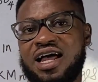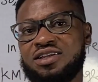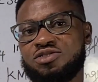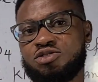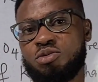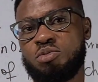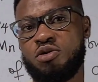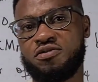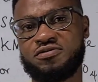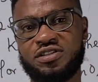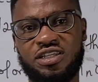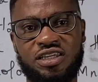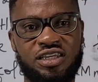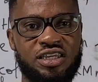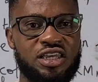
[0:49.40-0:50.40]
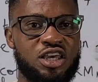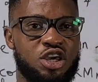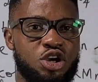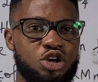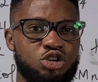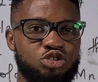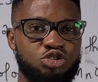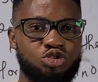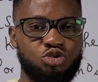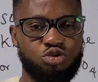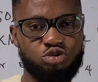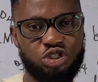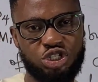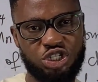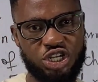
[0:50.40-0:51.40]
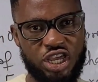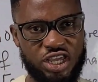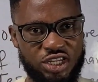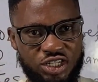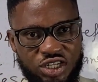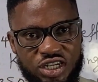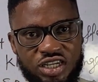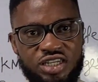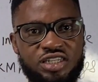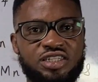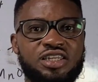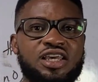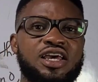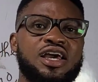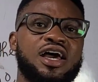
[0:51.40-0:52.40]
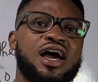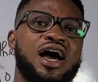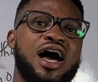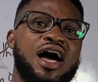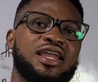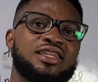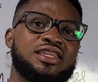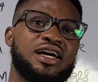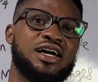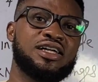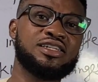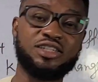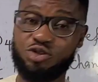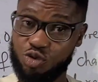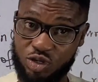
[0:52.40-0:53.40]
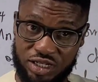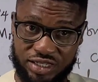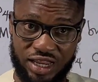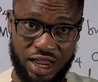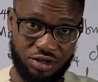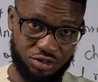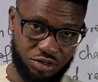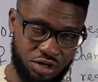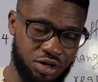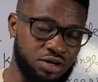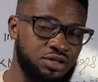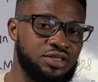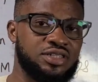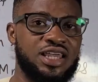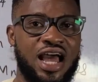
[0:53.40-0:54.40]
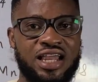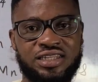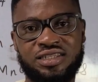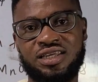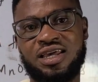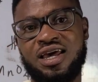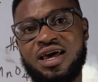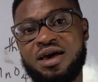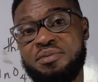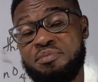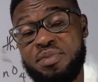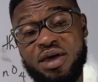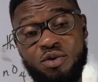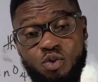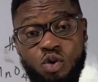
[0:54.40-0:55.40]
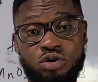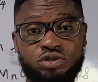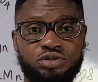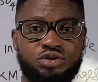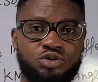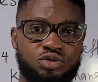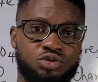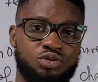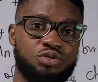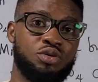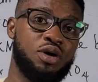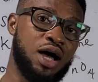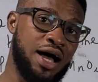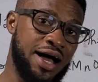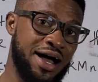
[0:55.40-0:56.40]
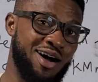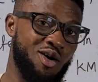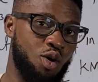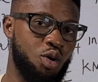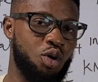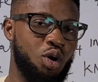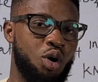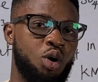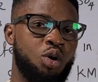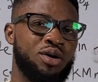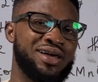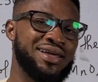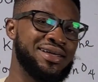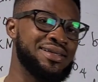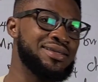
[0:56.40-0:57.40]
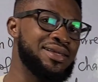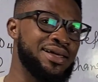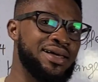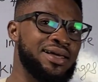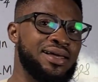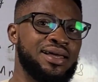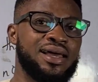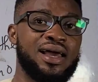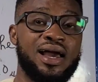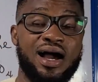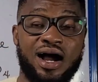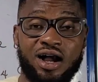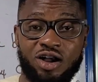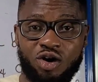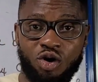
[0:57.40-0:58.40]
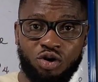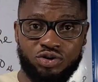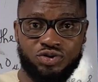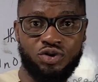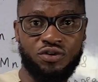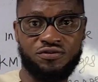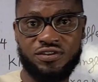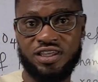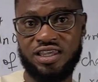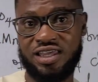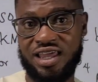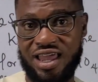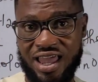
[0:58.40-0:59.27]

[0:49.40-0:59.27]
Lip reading: and some of the, changes and the twists and turns that may want to occur in the course of the